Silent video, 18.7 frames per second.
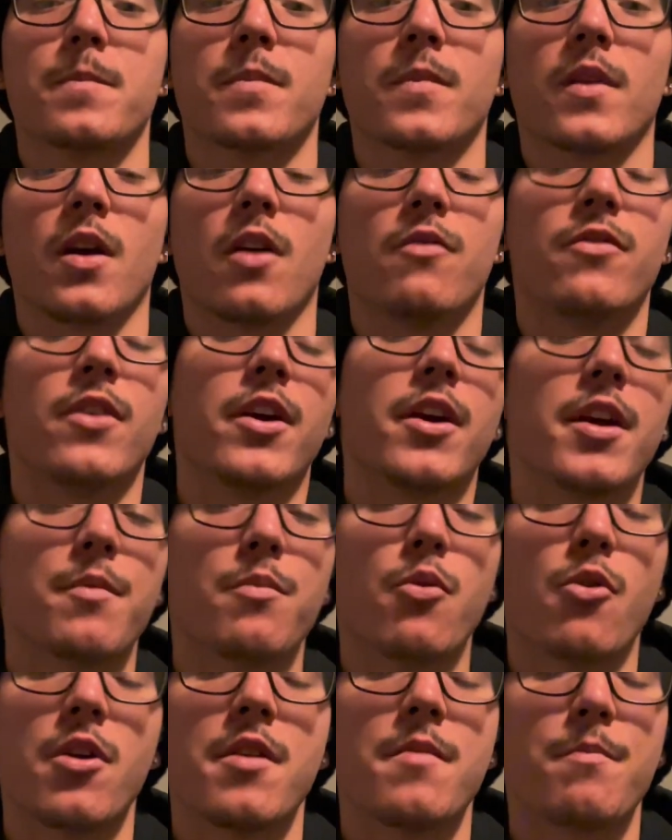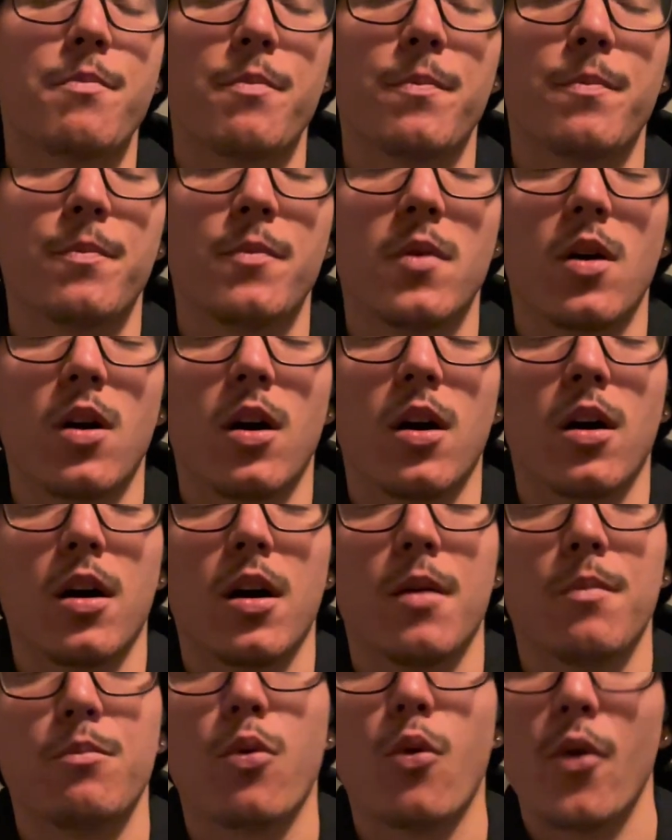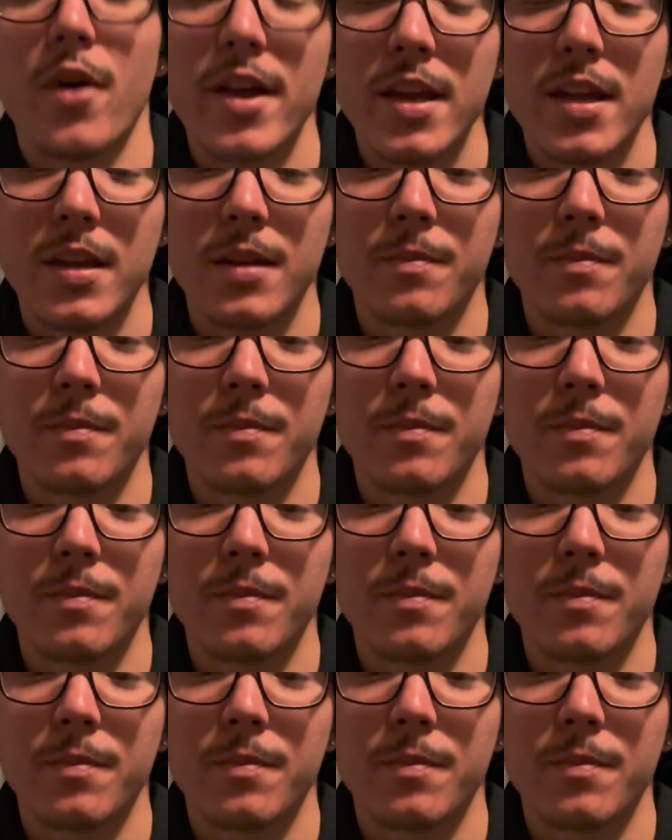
a very important point,